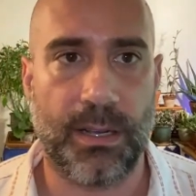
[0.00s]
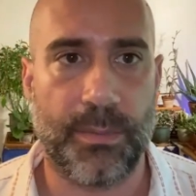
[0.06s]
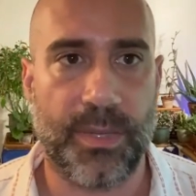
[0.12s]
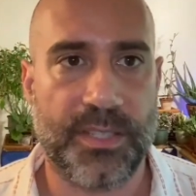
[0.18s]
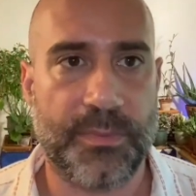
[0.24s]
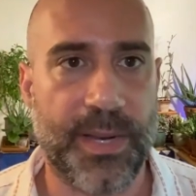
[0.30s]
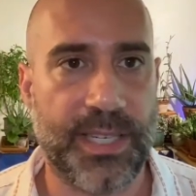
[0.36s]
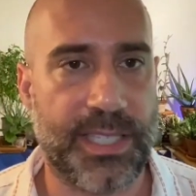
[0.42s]

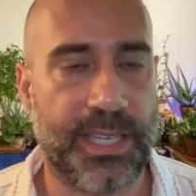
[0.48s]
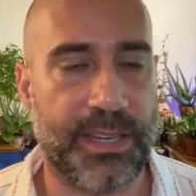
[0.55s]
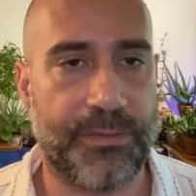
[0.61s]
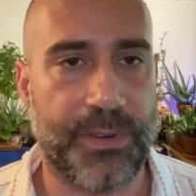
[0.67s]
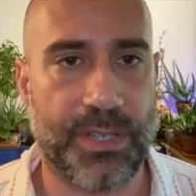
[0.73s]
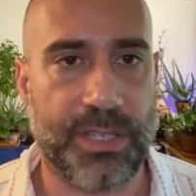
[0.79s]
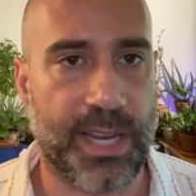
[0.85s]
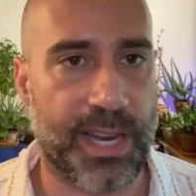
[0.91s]
Especially if
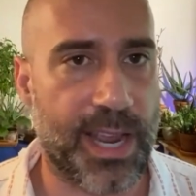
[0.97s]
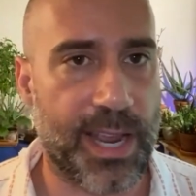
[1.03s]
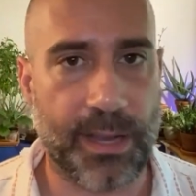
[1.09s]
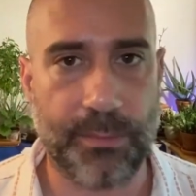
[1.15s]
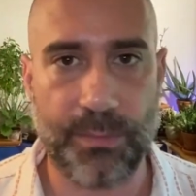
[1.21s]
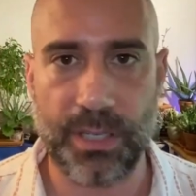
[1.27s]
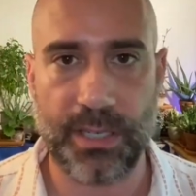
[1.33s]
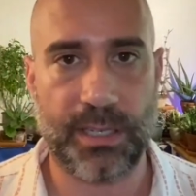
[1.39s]
you're saying, hey,
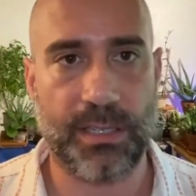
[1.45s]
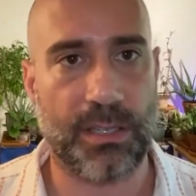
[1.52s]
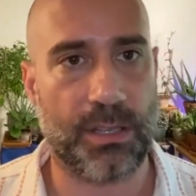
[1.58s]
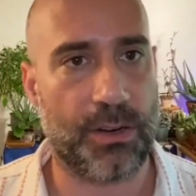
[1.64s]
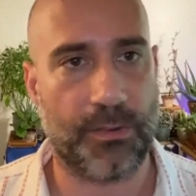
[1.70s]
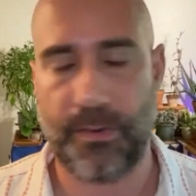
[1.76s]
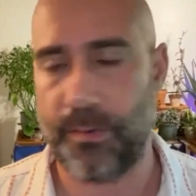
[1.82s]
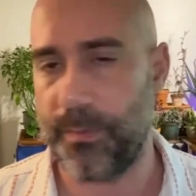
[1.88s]
I'm looking to
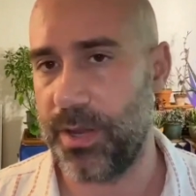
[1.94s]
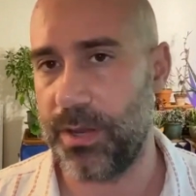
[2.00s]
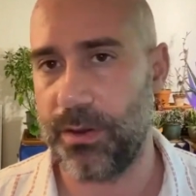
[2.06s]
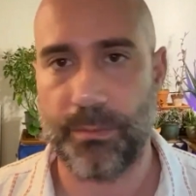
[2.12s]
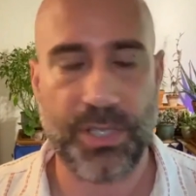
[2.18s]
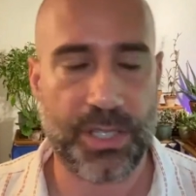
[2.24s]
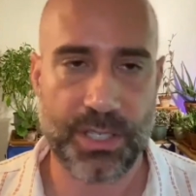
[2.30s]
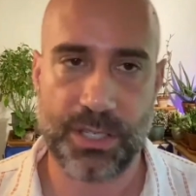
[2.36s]
learn from you.
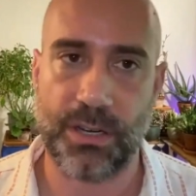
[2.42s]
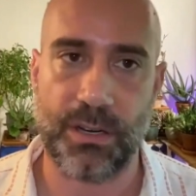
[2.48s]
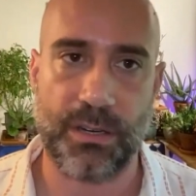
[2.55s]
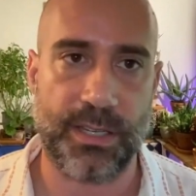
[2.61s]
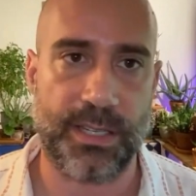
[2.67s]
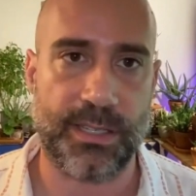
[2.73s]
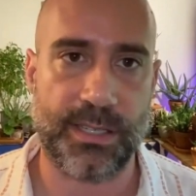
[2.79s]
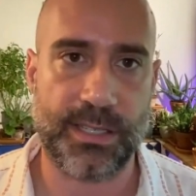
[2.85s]
I'm just
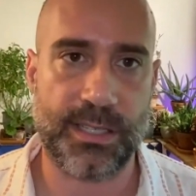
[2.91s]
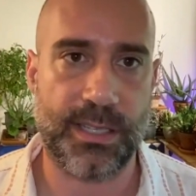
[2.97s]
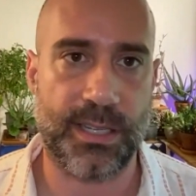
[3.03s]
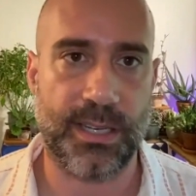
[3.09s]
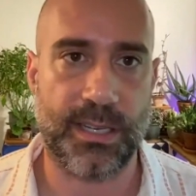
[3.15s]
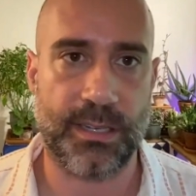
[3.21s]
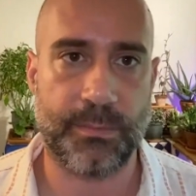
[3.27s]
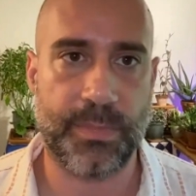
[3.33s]
starting this thing.